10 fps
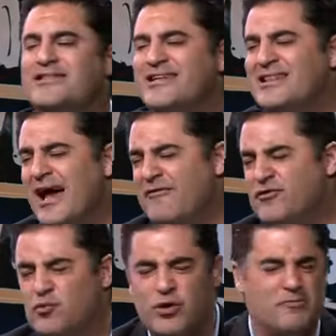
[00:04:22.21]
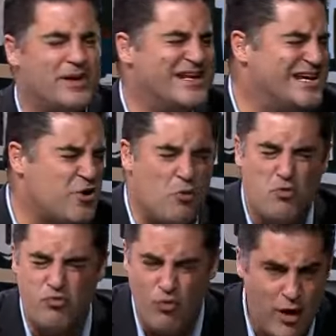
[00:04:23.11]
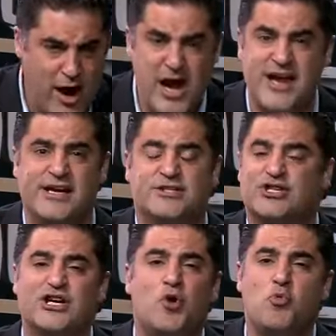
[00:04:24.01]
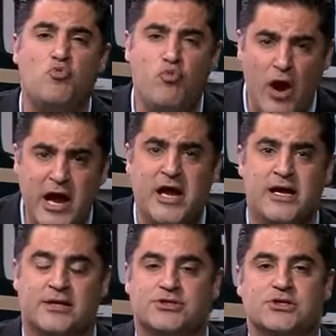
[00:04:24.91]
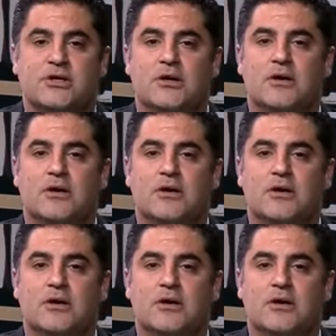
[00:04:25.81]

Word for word: the left would have been in a rage, in a rage.